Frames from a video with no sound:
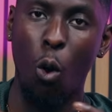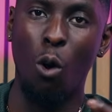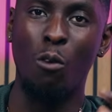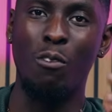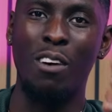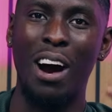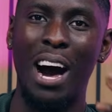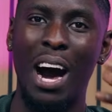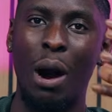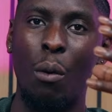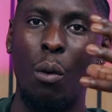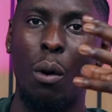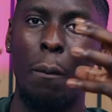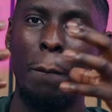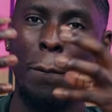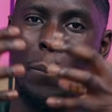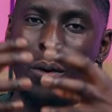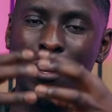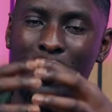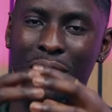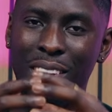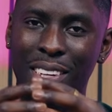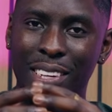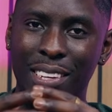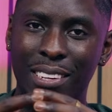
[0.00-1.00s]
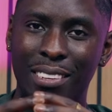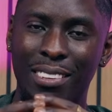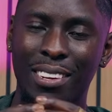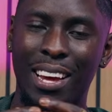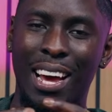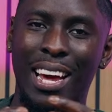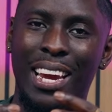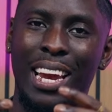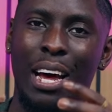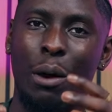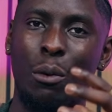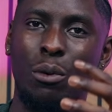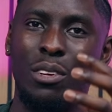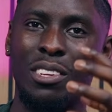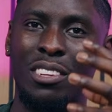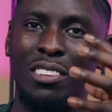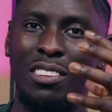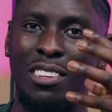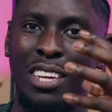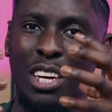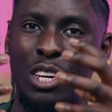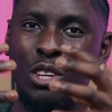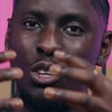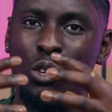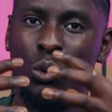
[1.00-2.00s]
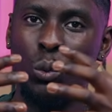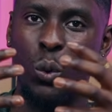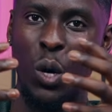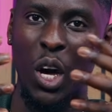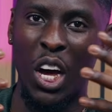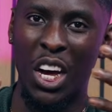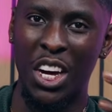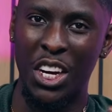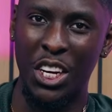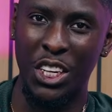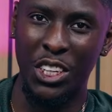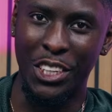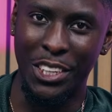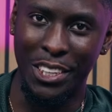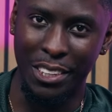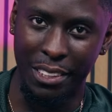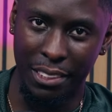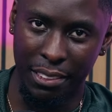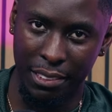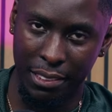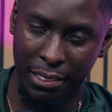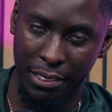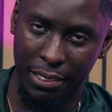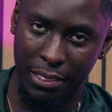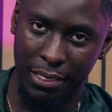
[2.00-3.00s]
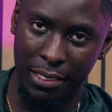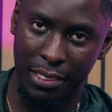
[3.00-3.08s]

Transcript: of our bodies and our sexual urges.